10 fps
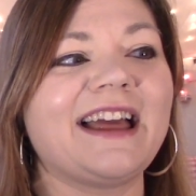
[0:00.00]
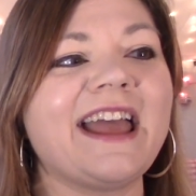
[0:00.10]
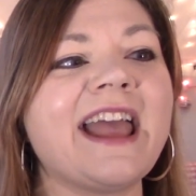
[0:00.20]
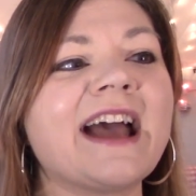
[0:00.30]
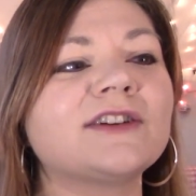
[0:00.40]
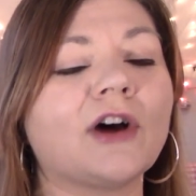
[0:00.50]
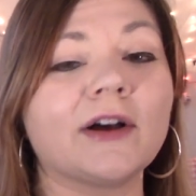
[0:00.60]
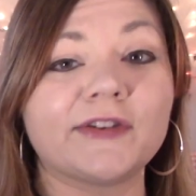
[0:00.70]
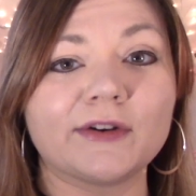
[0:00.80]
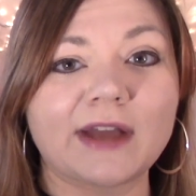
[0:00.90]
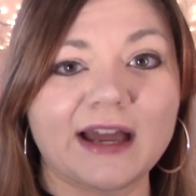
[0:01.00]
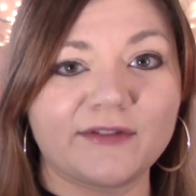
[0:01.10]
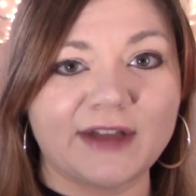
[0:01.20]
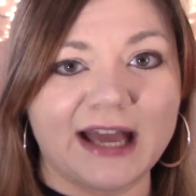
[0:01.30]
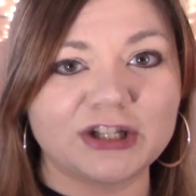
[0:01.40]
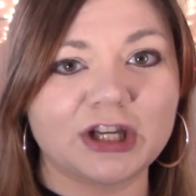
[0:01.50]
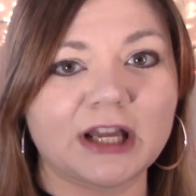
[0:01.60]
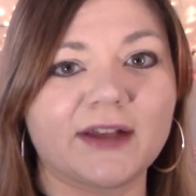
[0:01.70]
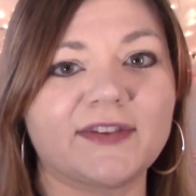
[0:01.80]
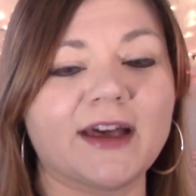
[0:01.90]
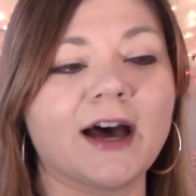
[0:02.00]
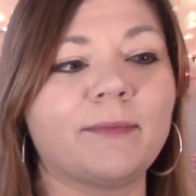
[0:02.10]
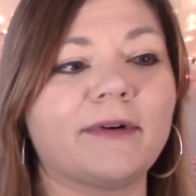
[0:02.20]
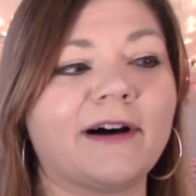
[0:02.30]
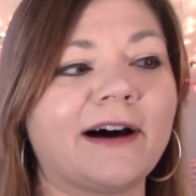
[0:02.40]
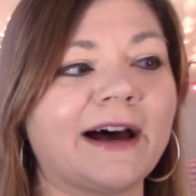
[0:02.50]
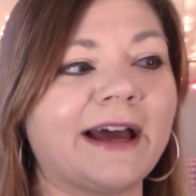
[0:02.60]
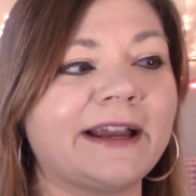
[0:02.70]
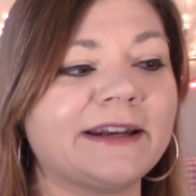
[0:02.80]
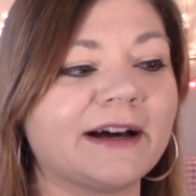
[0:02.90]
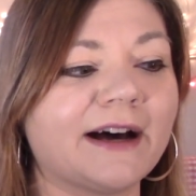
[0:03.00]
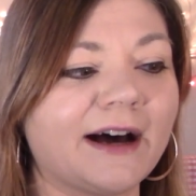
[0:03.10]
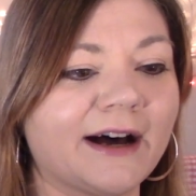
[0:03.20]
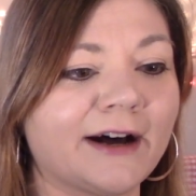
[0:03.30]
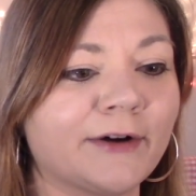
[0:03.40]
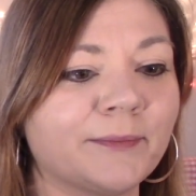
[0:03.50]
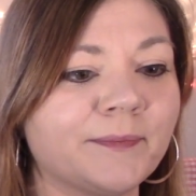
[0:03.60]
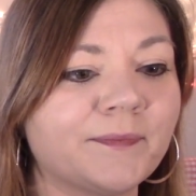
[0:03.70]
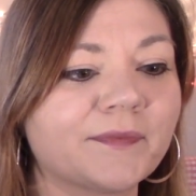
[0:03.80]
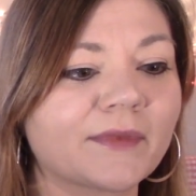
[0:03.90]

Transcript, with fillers: and also kind of catching us up on um,